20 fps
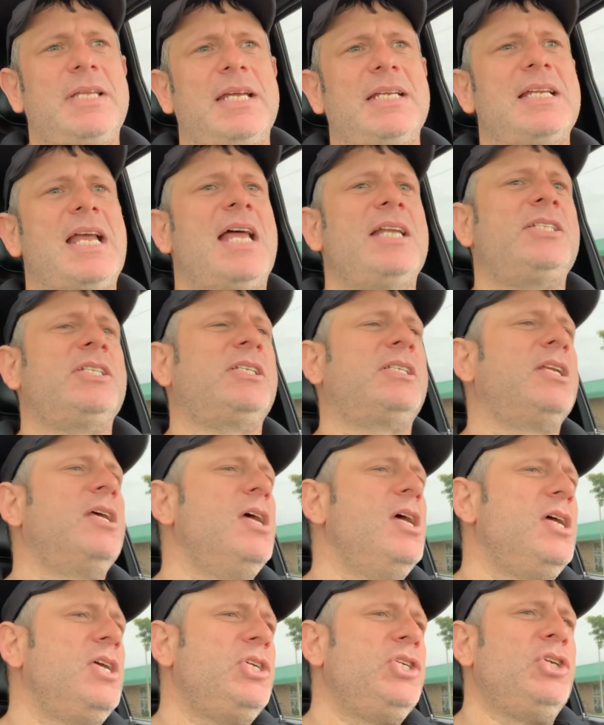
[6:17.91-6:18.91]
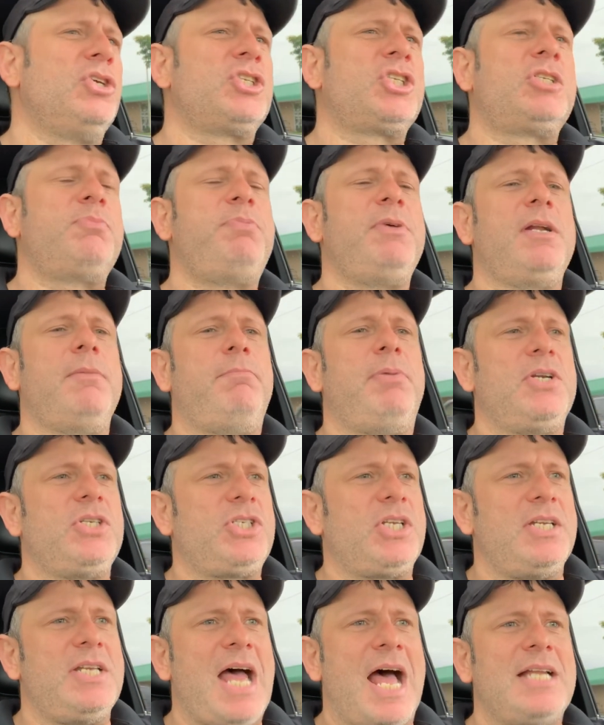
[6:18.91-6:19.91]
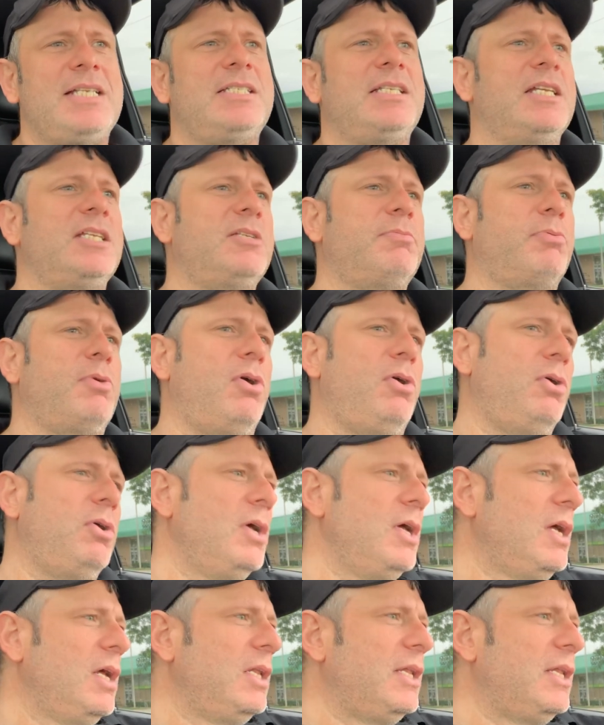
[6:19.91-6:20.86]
like not just you know spit a bunch of nonsense, bro.